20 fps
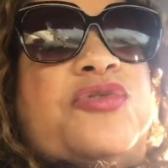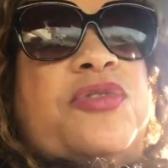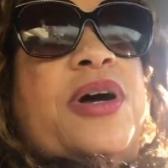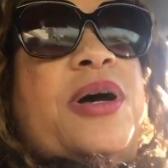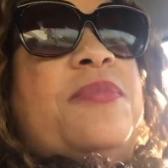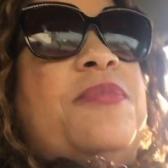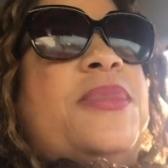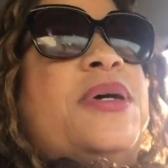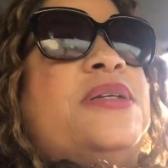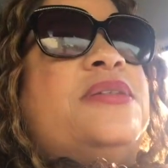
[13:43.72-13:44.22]

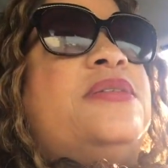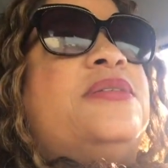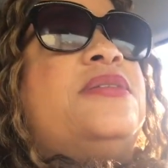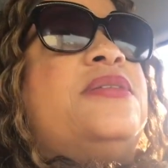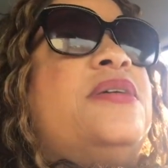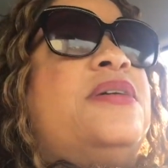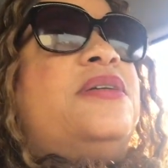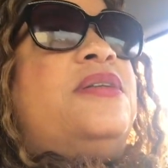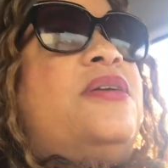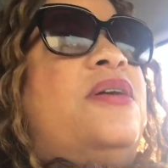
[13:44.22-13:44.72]
dropped my
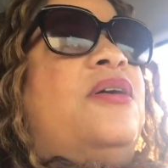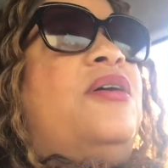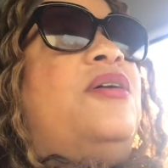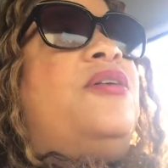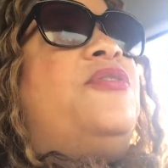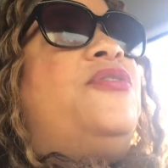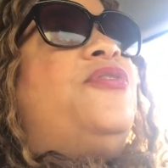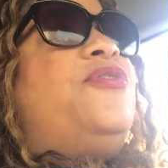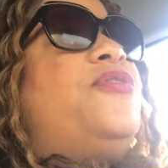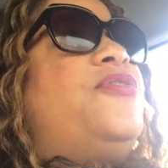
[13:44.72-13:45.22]
son
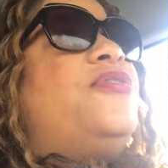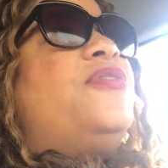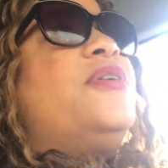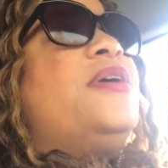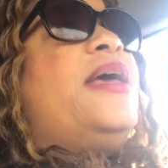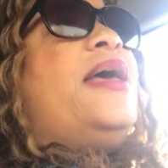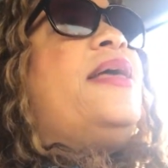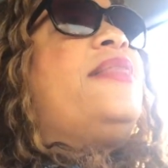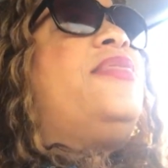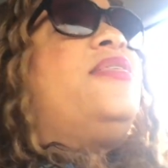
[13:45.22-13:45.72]
off
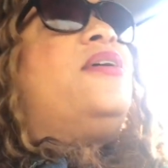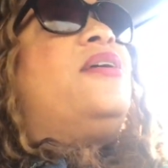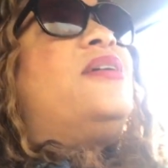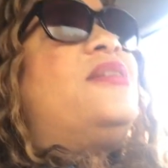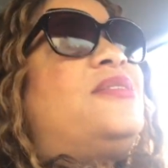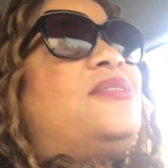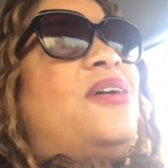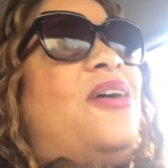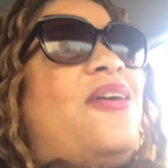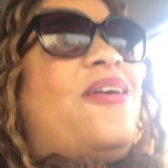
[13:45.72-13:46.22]
at the
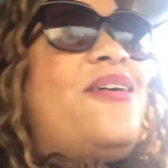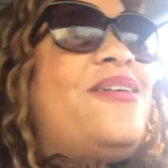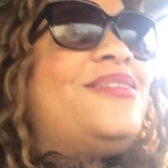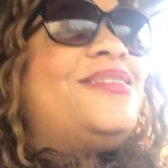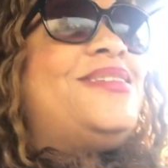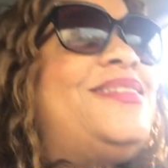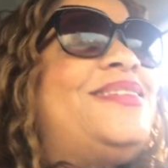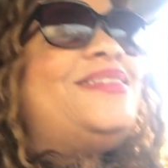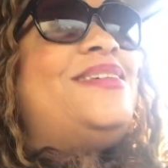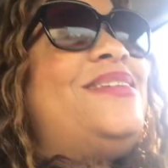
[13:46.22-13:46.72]
Guitar
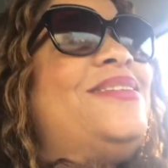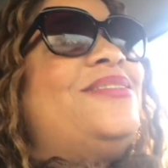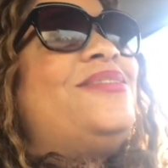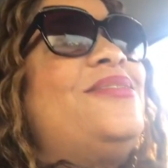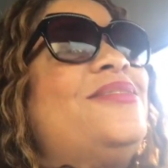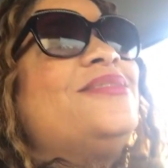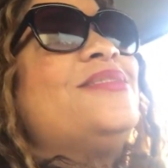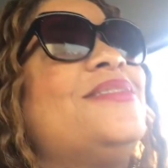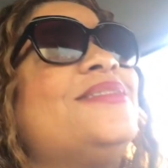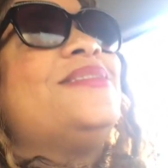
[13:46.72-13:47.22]

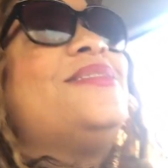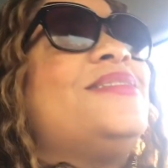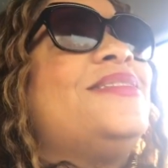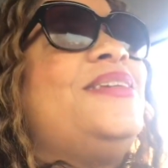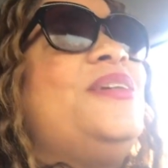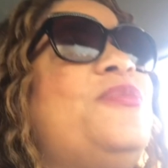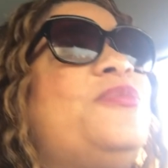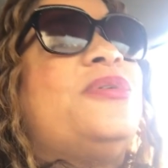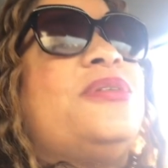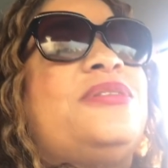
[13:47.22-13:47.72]
Center.
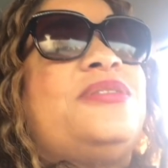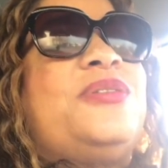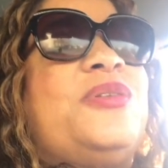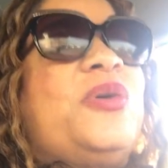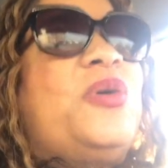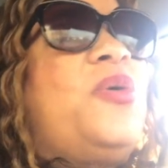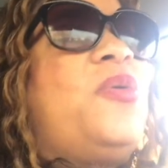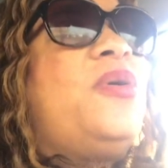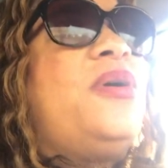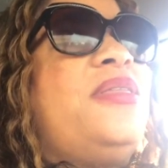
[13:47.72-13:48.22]
He wants to
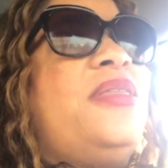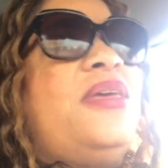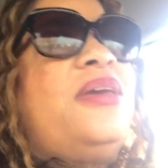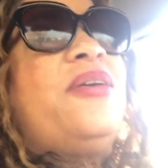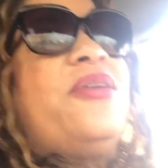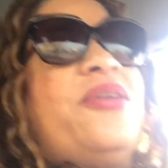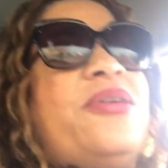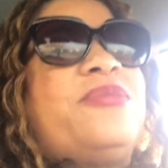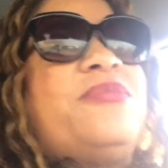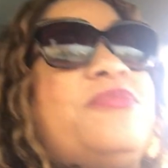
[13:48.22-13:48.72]
go in
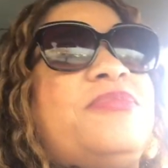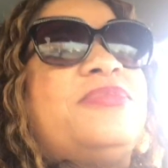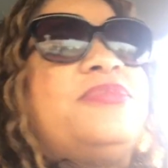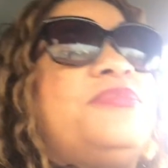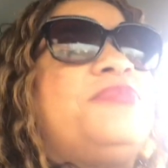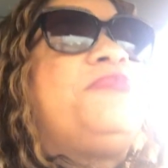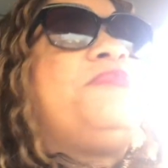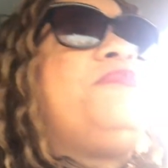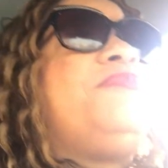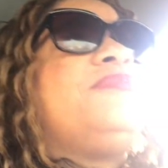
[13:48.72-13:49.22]
there and
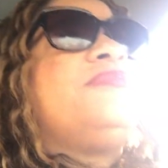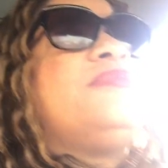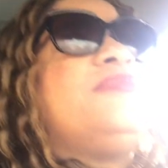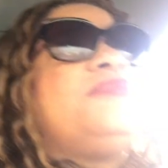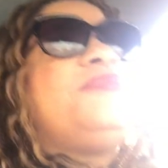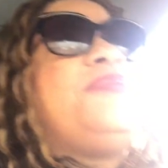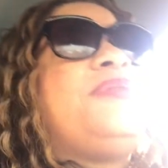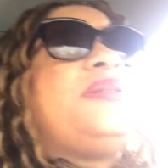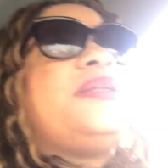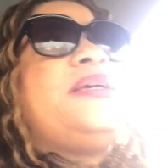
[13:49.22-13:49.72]

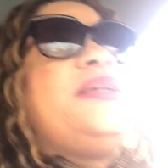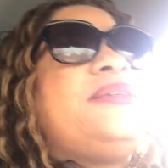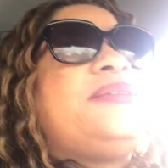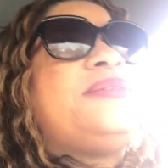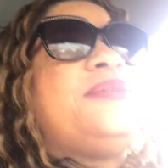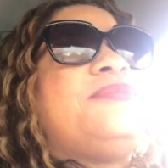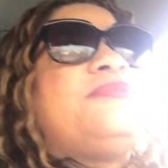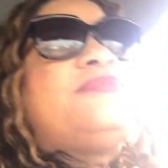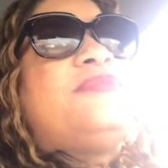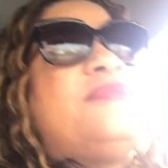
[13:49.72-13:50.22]
play
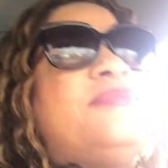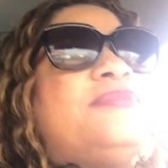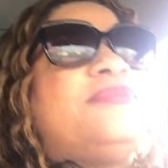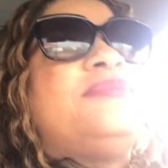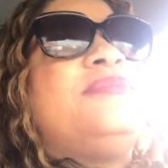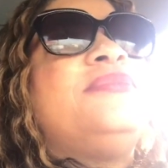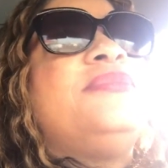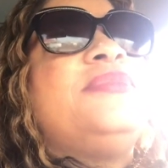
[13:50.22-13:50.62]
some